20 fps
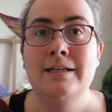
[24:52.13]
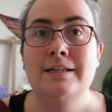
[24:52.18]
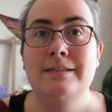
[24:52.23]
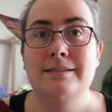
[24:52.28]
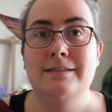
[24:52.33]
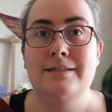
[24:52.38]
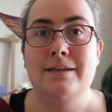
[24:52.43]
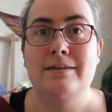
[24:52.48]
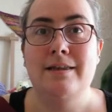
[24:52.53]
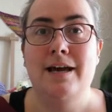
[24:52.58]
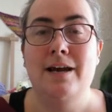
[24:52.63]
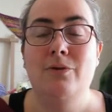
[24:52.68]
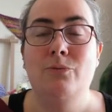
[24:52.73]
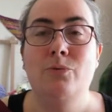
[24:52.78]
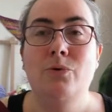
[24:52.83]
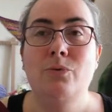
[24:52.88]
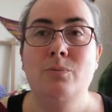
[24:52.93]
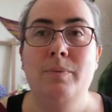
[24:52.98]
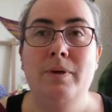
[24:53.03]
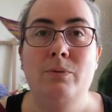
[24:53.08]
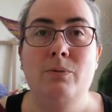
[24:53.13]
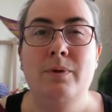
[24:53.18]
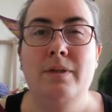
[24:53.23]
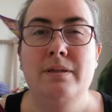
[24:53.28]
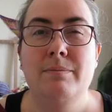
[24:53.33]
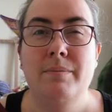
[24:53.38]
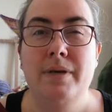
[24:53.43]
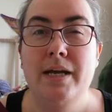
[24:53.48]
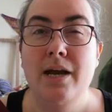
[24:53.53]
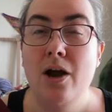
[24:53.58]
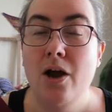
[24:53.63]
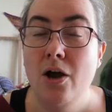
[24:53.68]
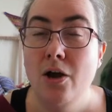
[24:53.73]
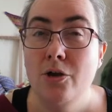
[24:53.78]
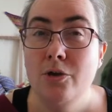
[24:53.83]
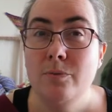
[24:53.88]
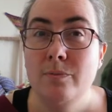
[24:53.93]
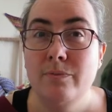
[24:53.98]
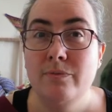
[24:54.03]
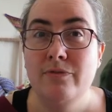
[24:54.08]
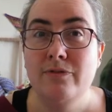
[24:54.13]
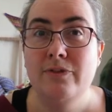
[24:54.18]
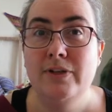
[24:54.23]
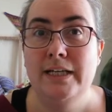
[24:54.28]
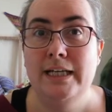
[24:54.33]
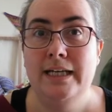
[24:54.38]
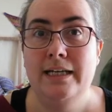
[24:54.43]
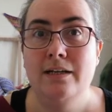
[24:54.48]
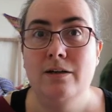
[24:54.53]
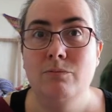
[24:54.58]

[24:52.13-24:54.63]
so that will be with me hopefully.